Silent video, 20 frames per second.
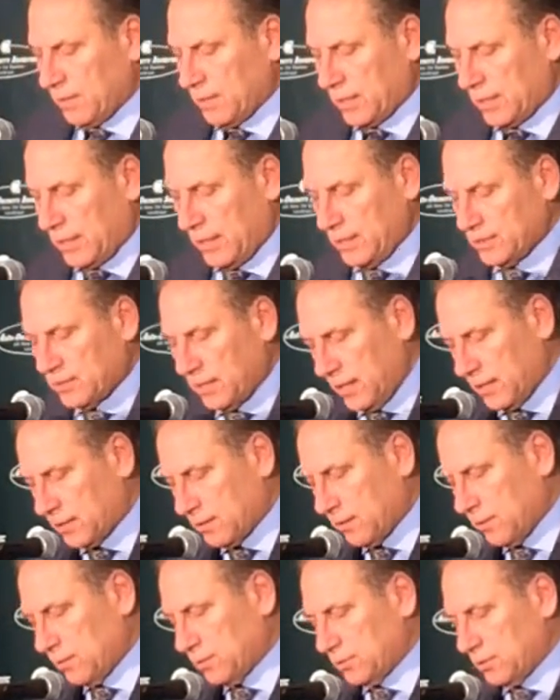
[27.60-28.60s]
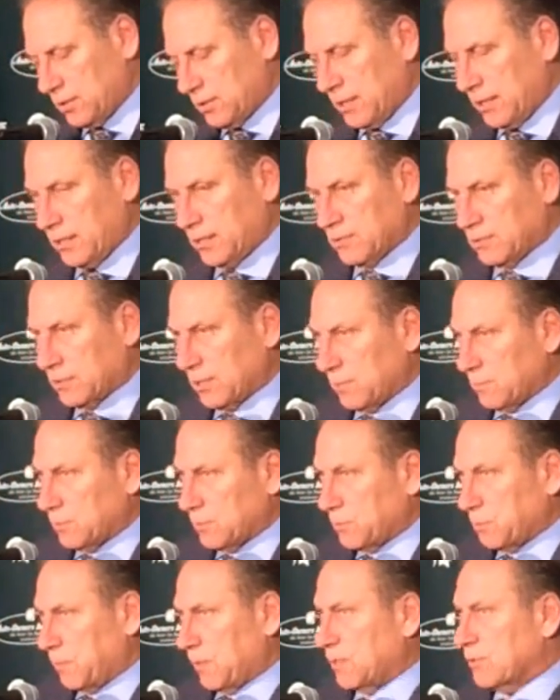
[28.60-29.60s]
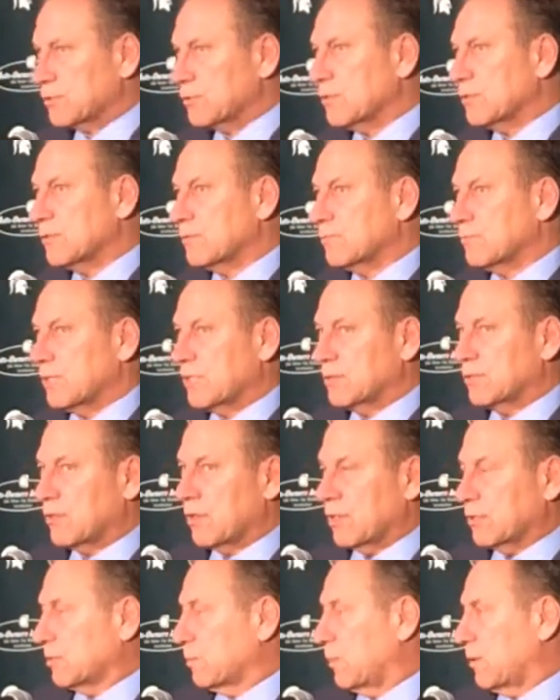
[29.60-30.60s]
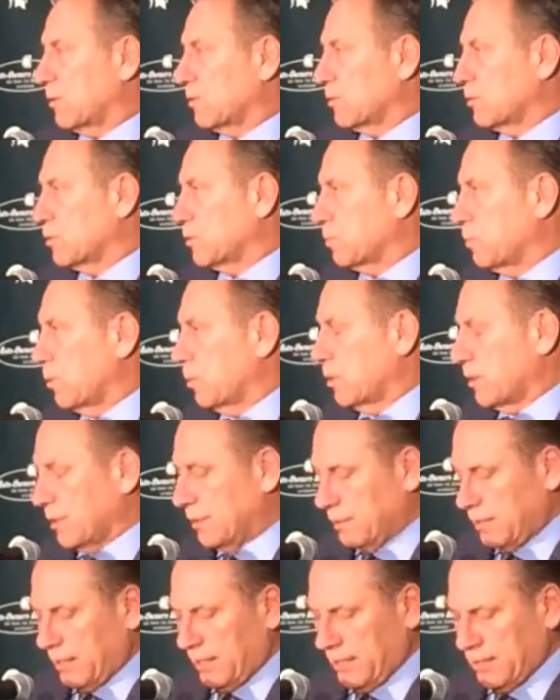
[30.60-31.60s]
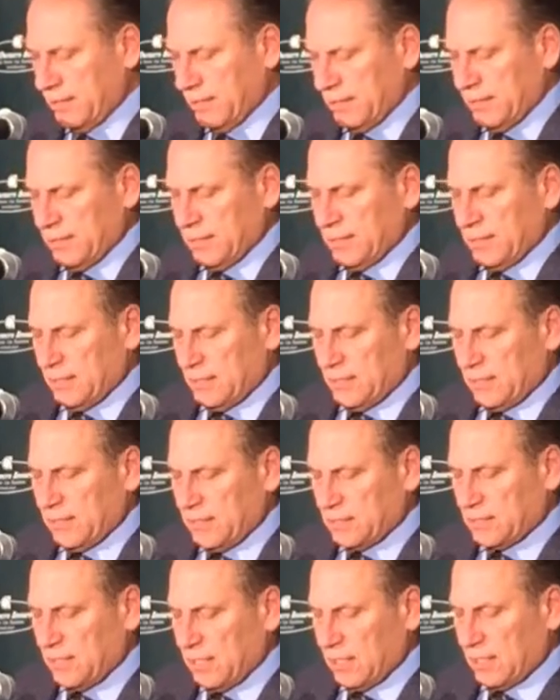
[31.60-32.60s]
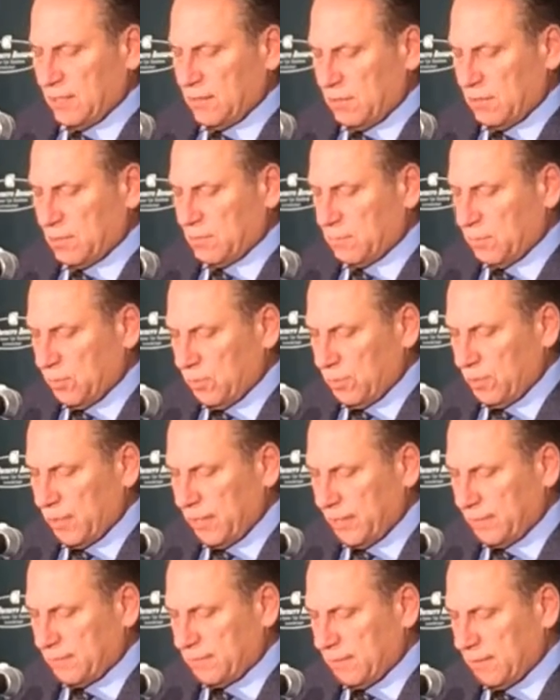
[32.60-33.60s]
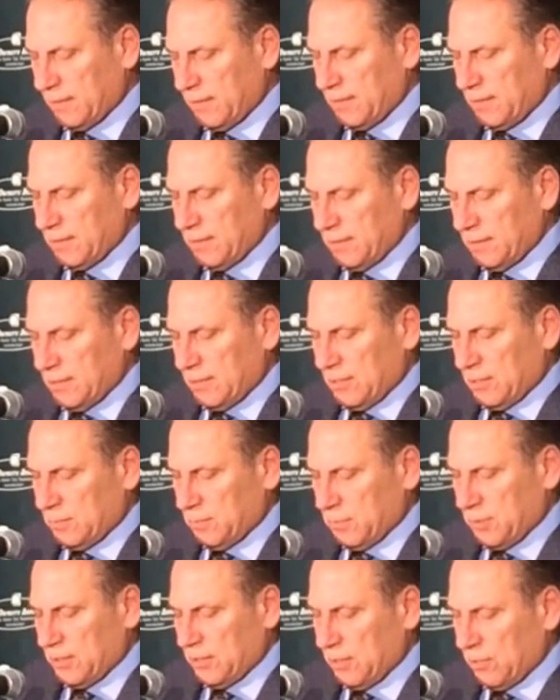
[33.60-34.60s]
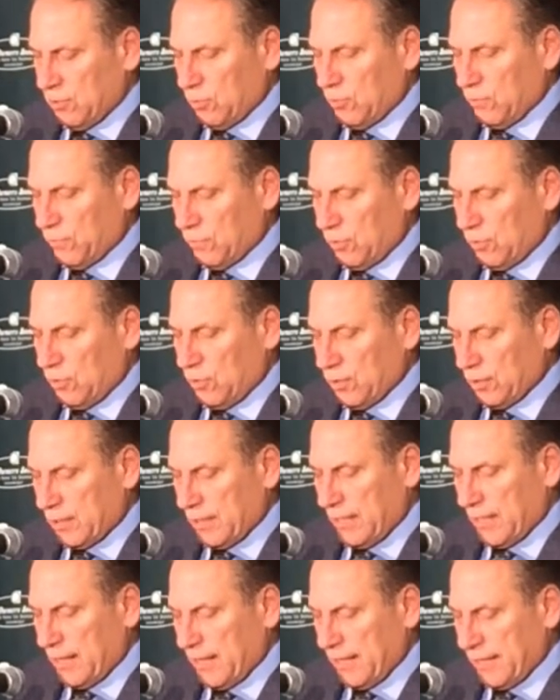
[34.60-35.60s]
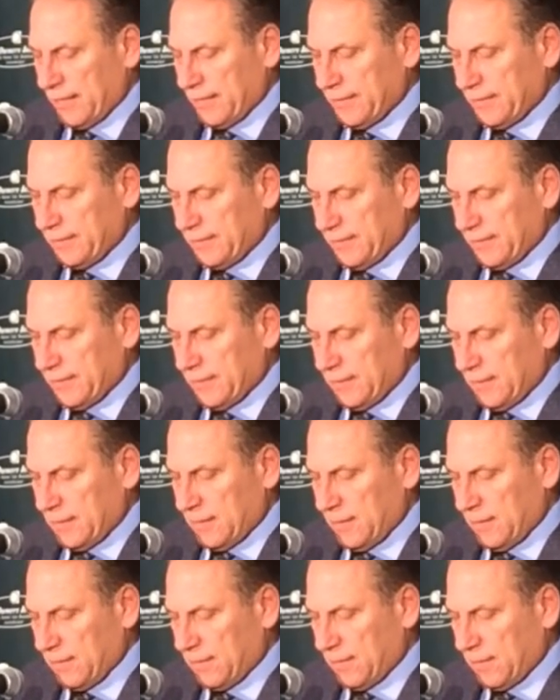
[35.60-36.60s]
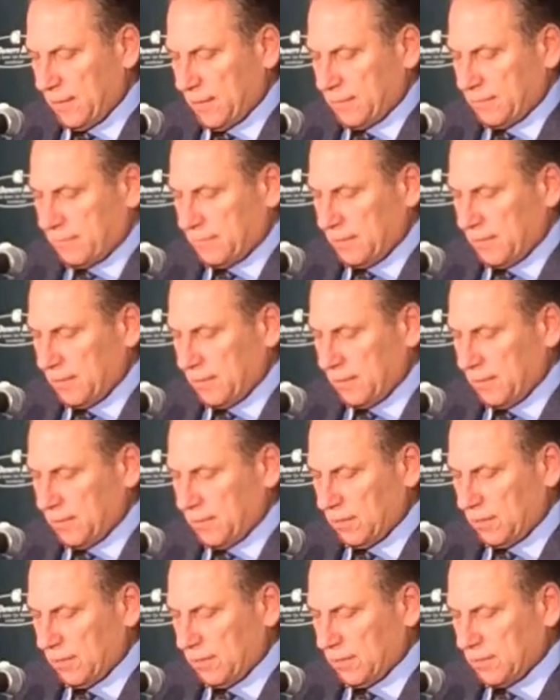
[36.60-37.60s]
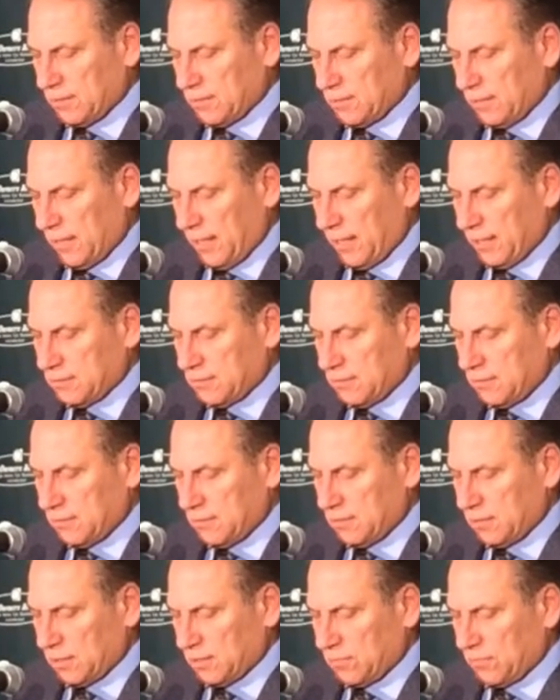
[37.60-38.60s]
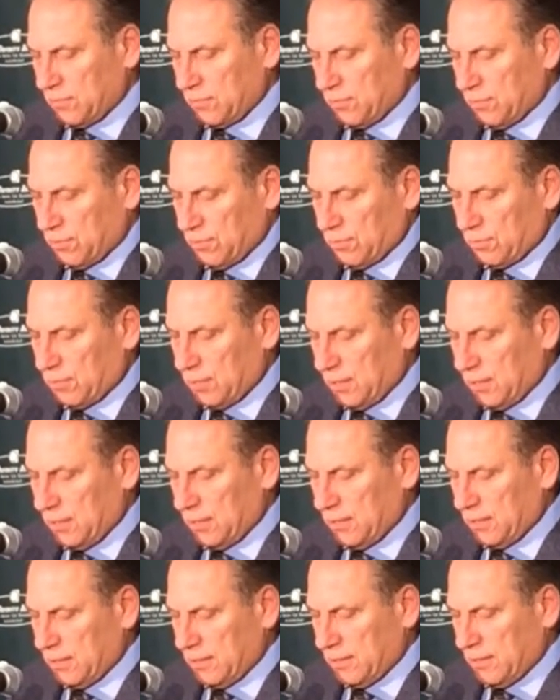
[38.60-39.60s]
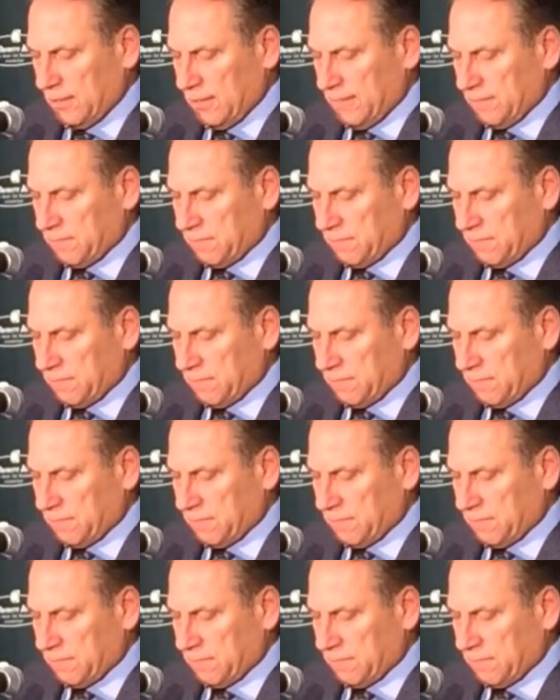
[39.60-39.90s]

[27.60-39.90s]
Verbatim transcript: the guy's that close to getting something special. We had talked about it this morning that he's got to look more at uh, being the overall guy. And I thought uh, you look at his stats, he's six for 13 and